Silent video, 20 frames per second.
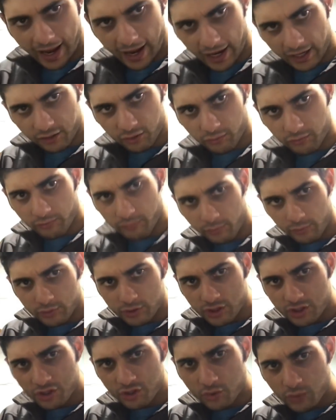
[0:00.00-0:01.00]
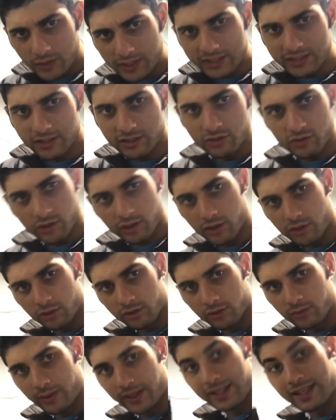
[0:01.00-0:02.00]
I don't squeeze the trigger
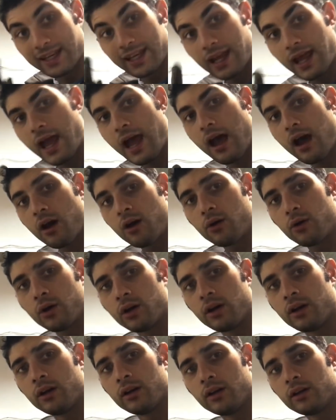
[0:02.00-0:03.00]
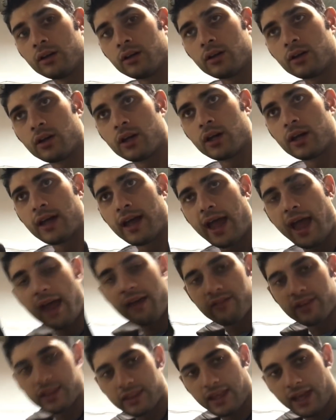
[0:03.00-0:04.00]
all the way. Now,
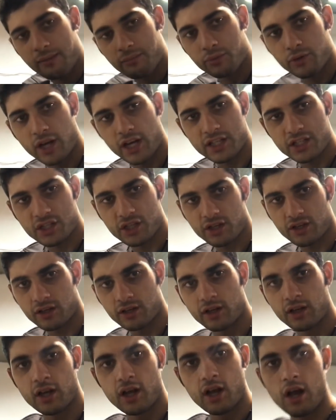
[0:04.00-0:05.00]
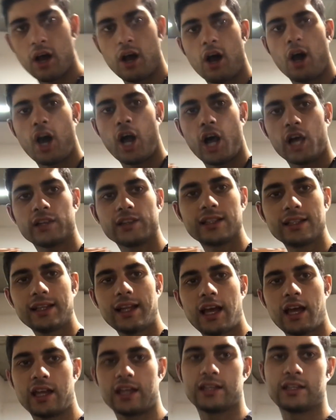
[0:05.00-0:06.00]
having that pressure on the
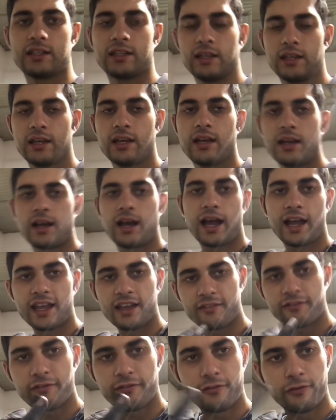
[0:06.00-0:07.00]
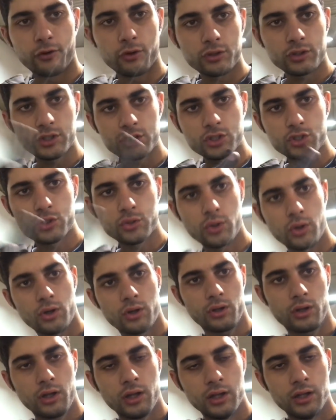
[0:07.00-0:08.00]
line, I have full
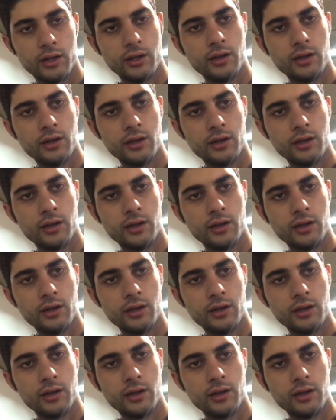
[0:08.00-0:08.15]
control